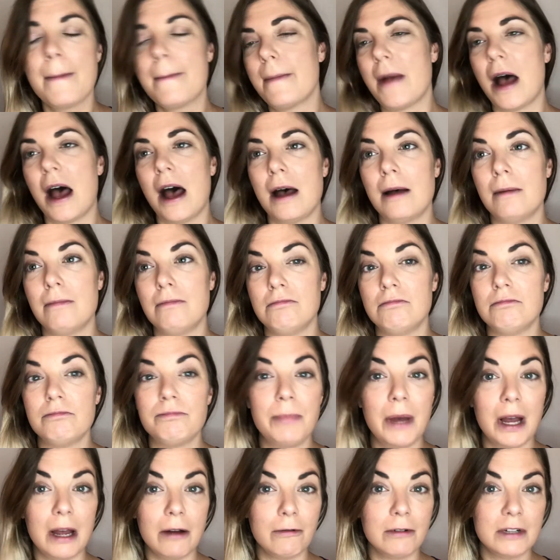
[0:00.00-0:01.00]

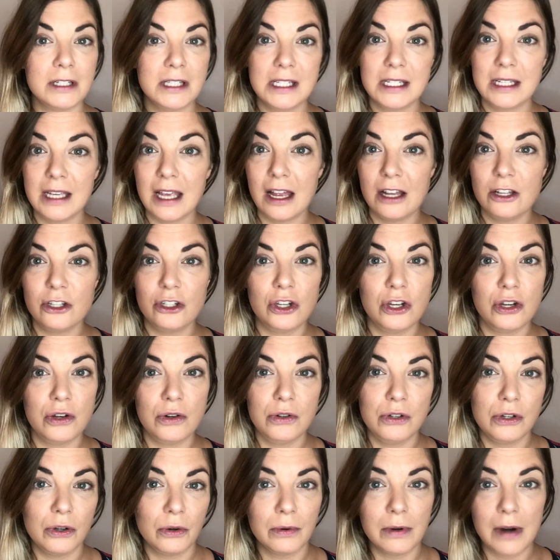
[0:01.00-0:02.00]
But once again, you
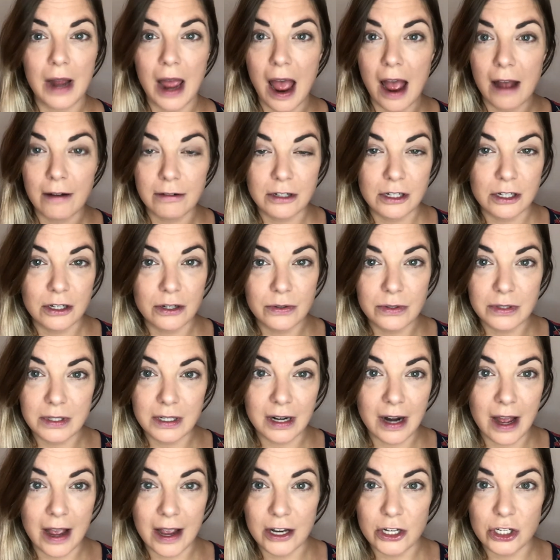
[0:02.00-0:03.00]
don't have to use an
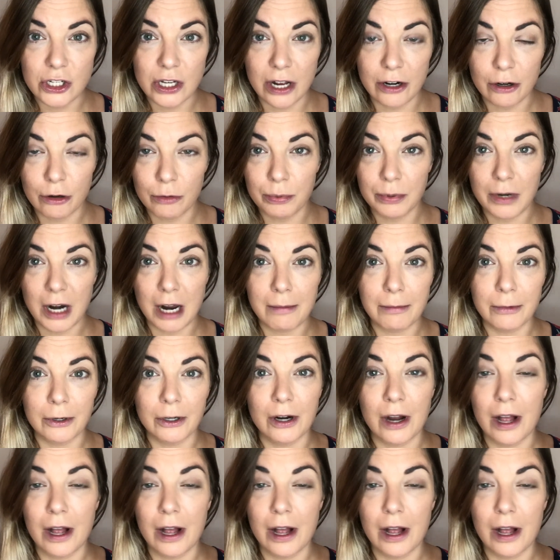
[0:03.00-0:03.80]
eyeshadow primer.